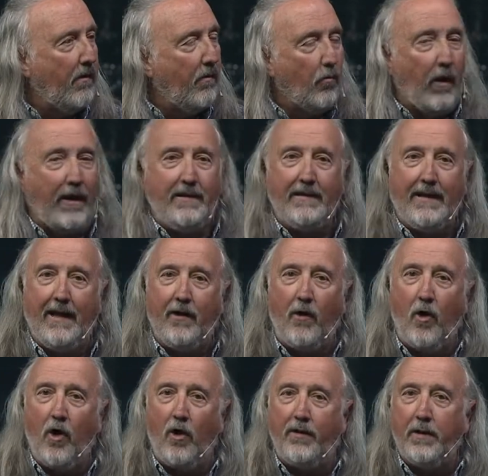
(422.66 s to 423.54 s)
writing down
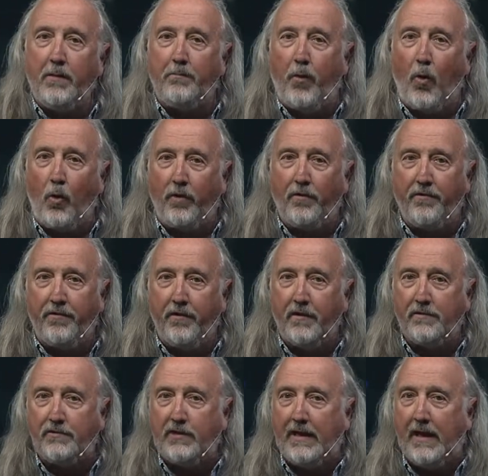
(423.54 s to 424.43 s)
all the important
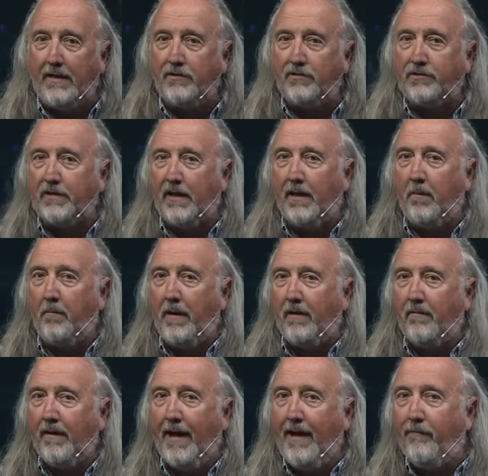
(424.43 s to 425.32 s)
things he had to say
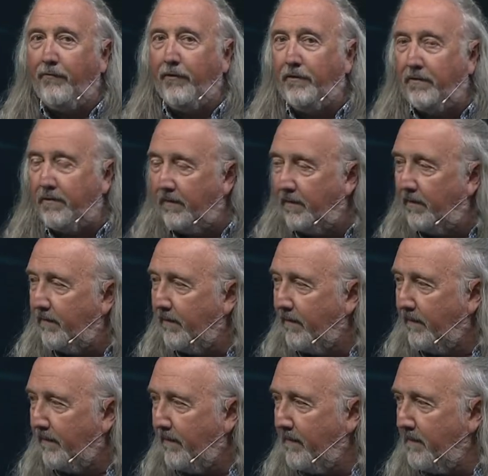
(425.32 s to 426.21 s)
about everything.
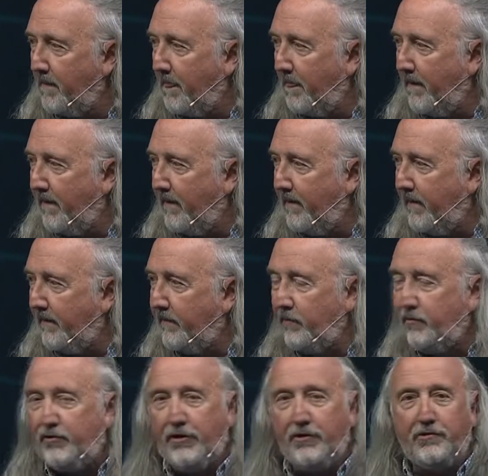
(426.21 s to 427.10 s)
And
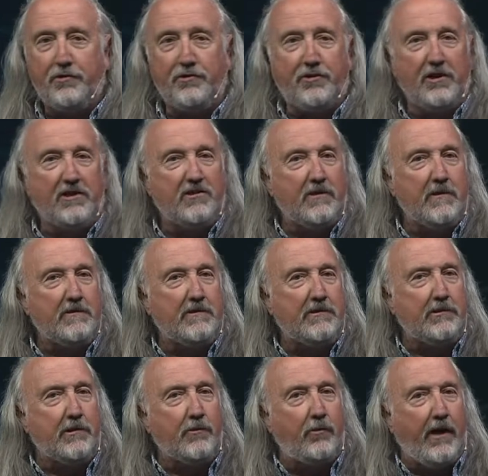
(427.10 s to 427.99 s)
then Jesus says this. He
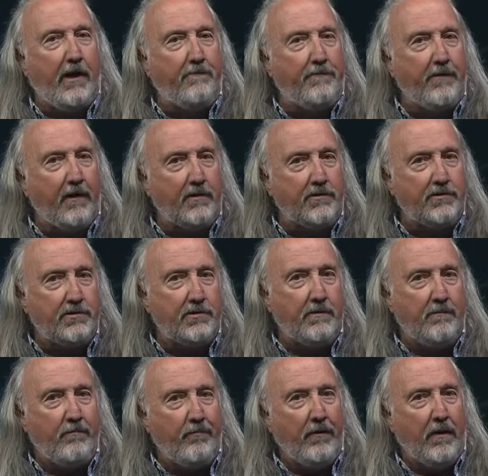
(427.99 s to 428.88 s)
says, okay, fellas,
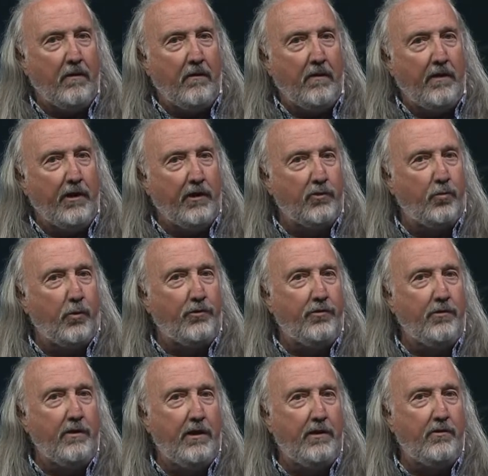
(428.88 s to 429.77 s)
here's
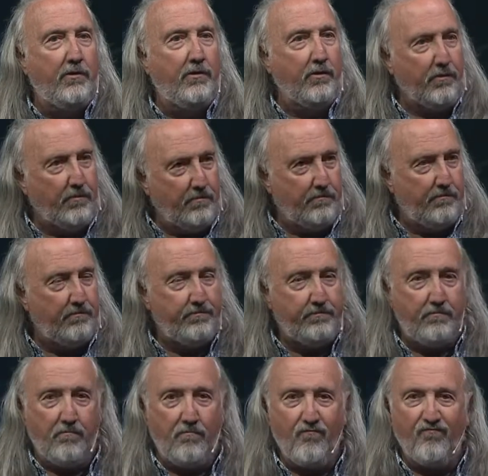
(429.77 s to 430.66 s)
what you need to do.
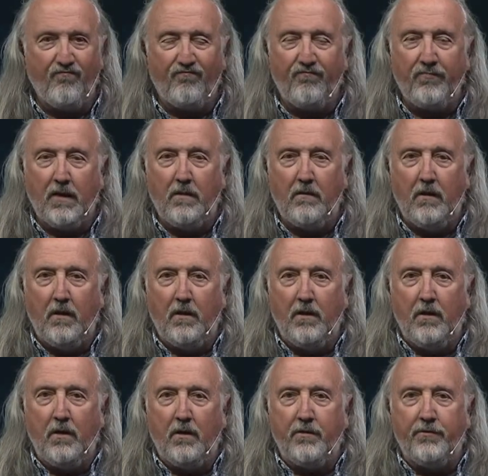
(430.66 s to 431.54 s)

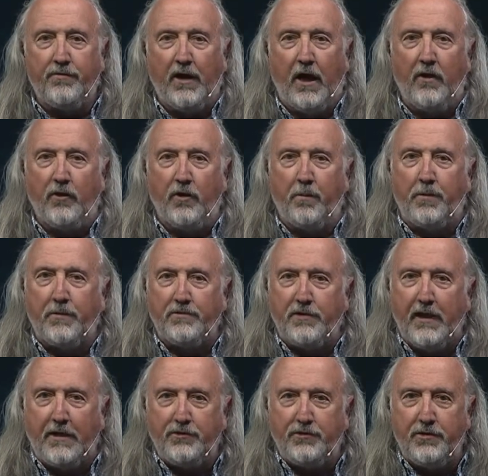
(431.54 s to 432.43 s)
Sell your
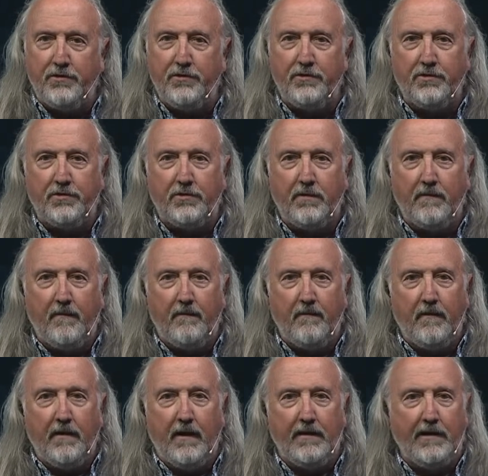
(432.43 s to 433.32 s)
possessions
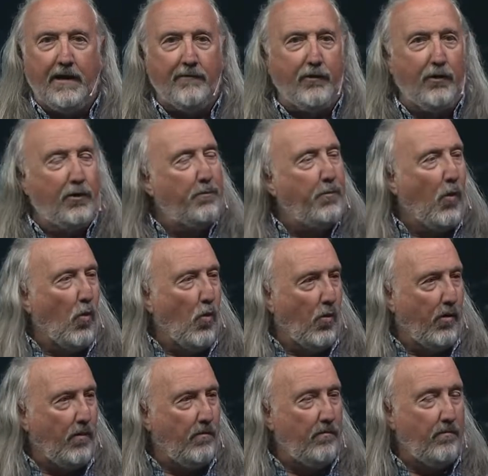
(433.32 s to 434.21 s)
and give to the
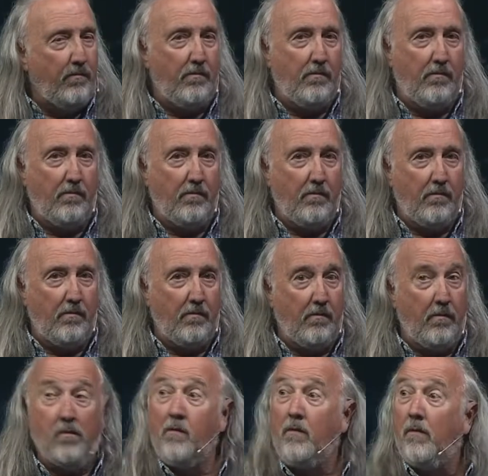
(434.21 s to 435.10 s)
poor.
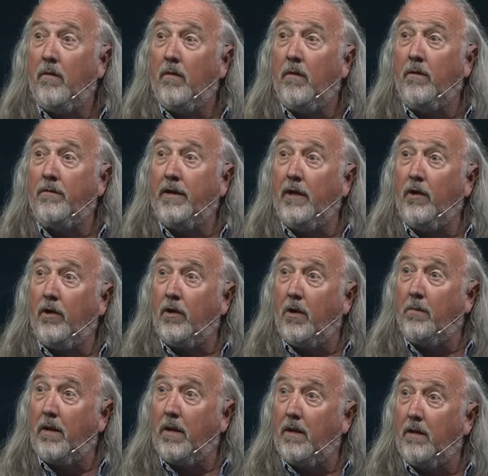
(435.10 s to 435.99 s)
And they look
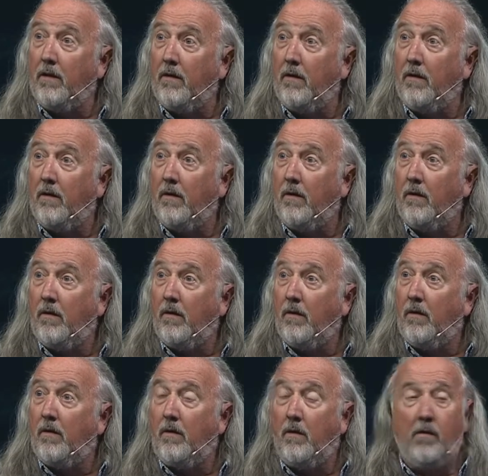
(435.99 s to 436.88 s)
up like,
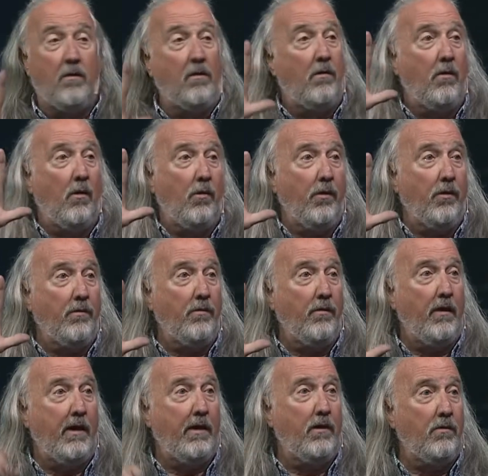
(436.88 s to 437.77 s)
hold on,
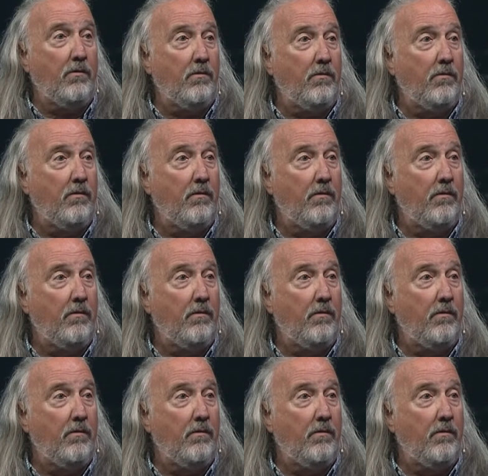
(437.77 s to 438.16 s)
hang on.